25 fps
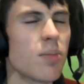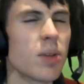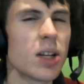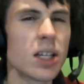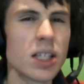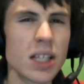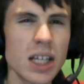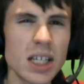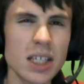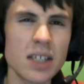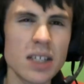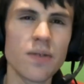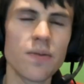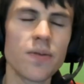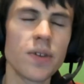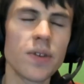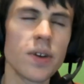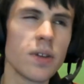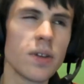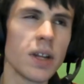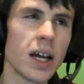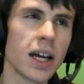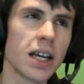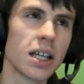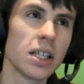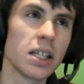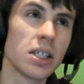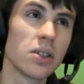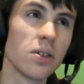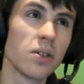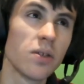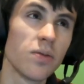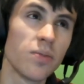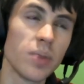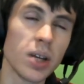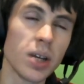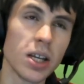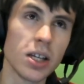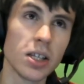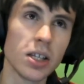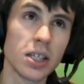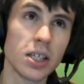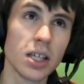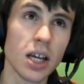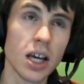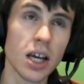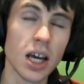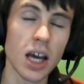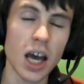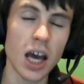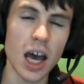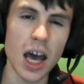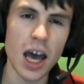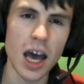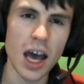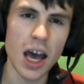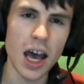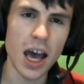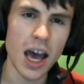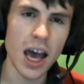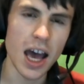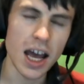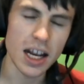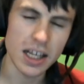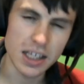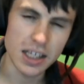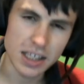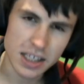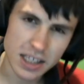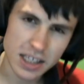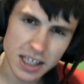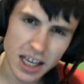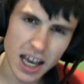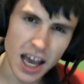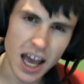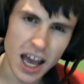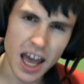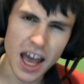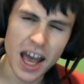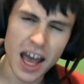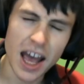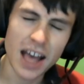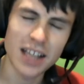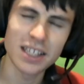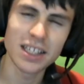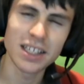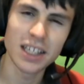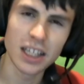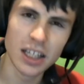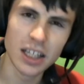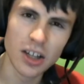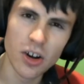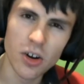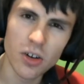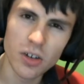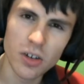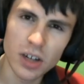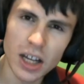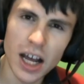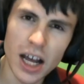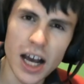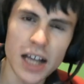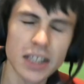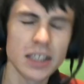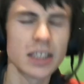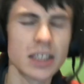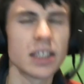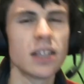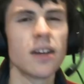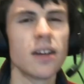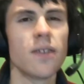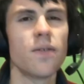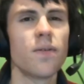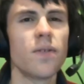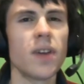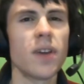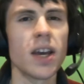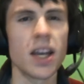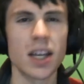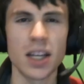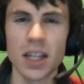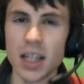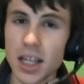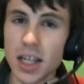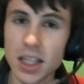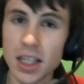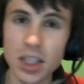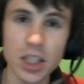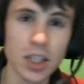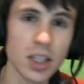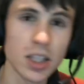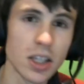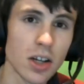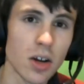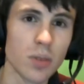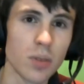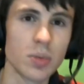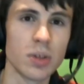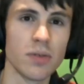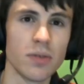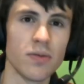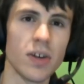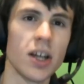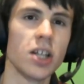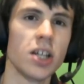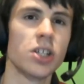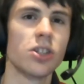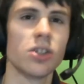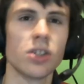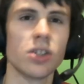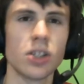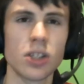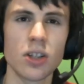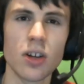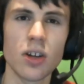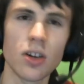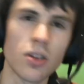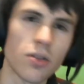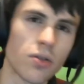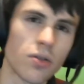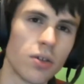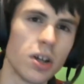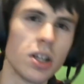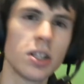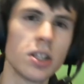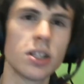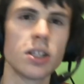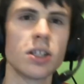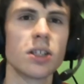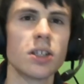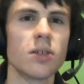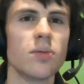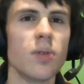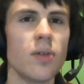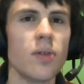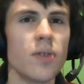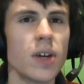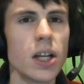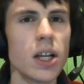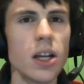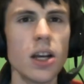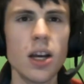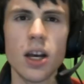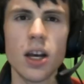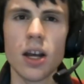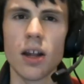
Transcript: But it doesn't feel like it's sort of been as had as as a long-lasting effect, and that's just an observation. It's not a criticism of it.